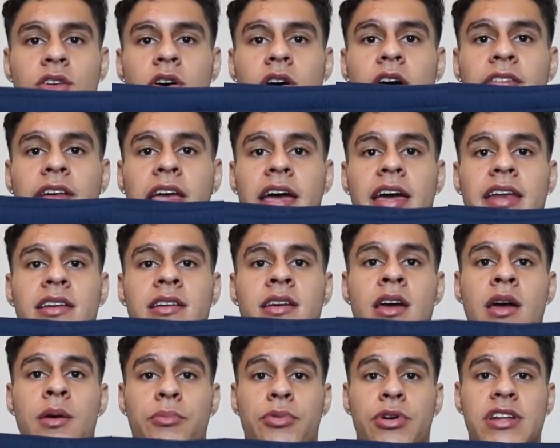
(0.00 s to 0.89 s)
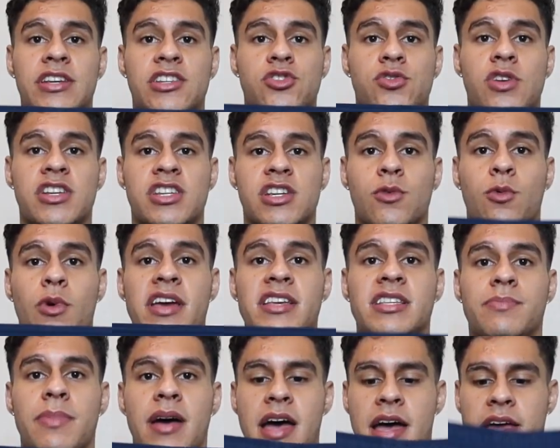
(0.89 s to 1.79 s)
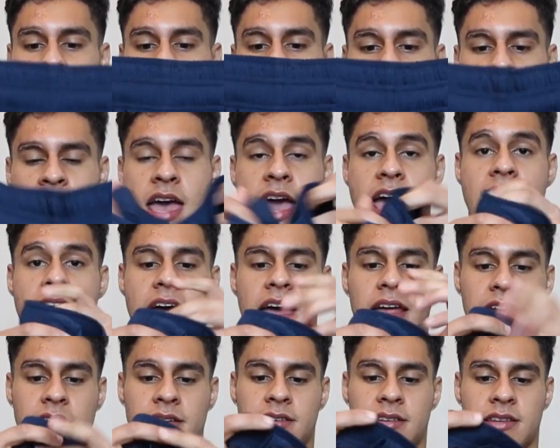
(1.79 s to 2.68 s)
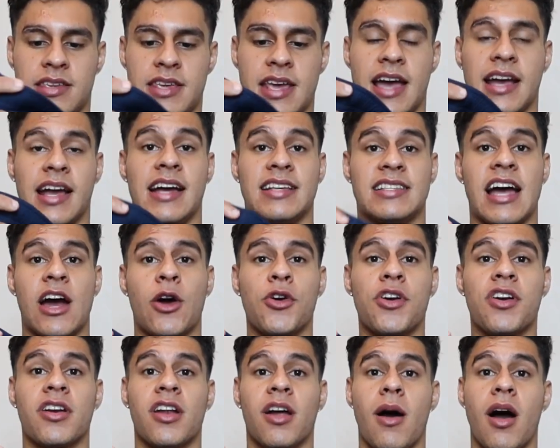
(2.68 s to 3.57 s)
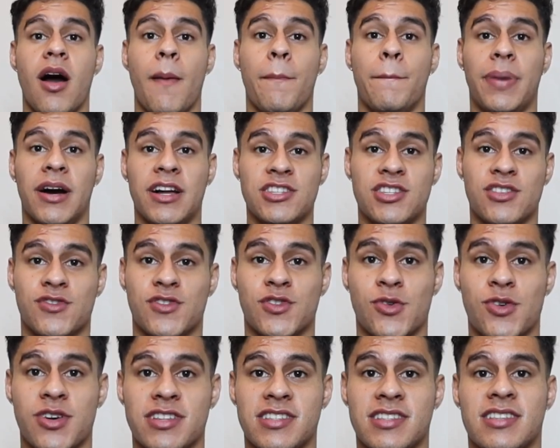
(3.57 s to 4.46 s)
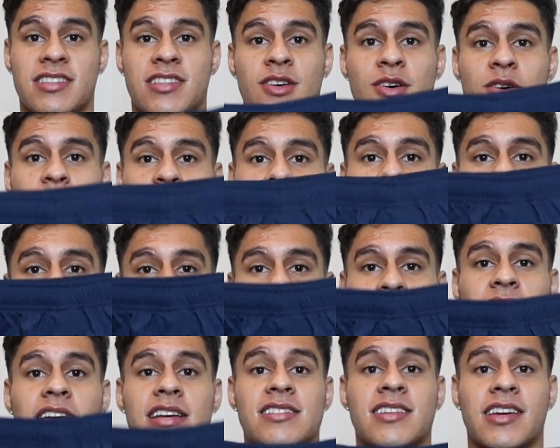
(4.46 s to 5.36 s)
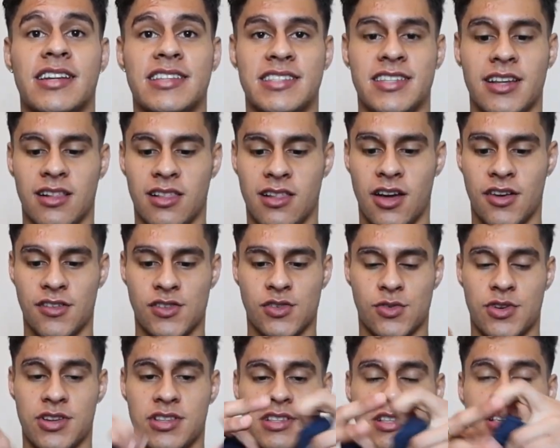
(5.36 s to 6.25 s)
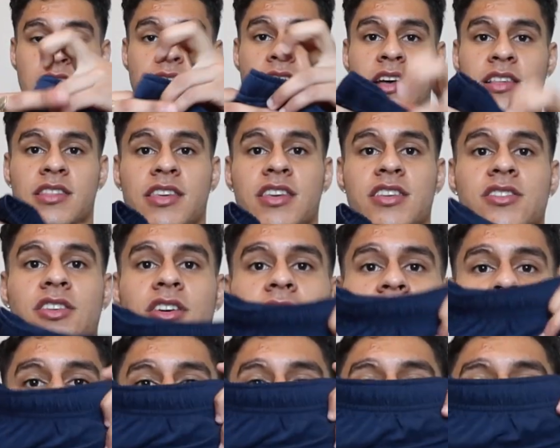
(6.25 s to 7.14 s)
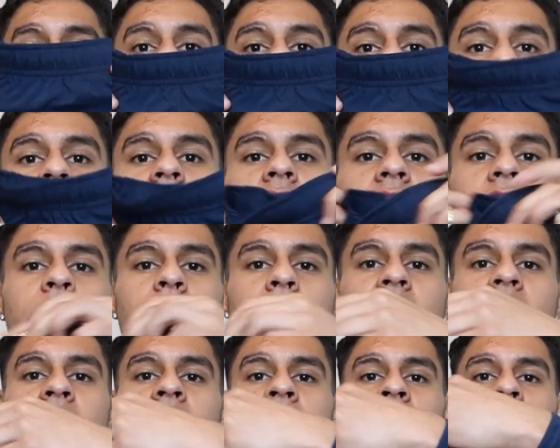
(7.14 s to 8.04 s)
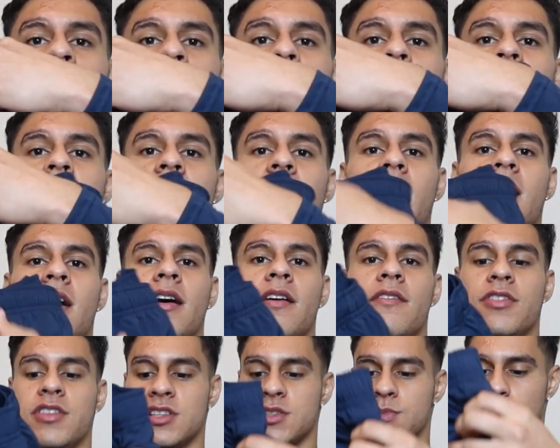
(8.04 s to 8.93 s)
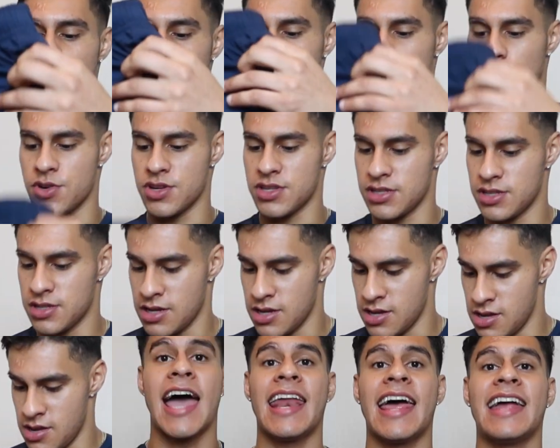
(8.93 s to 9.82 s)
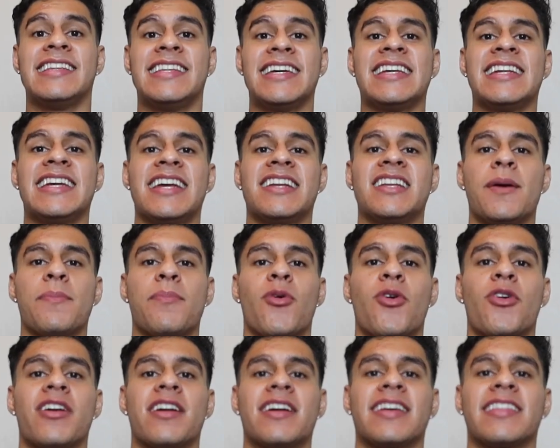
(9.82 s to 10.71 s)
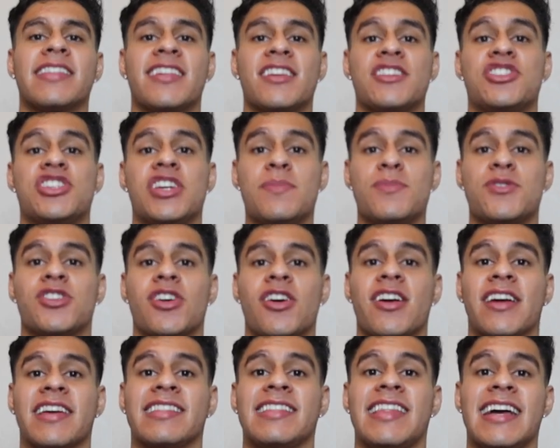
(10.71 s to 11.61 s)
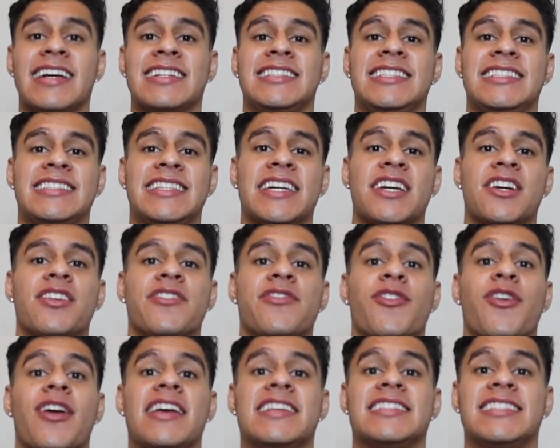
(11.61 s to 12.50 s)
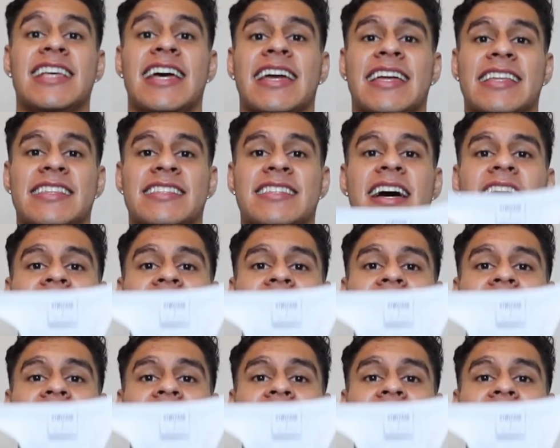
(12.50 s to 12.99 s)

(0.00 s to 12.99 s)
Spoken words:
You know, again, pretty stretchy waistband. And yeah, guys, I ordered a bunch of shorts, so you know, you guys are gonna see a lot of shorts. These are the navy blue colorway of the sport shorts. And I did end up ordering the Gymshark Legacy Stinger for a second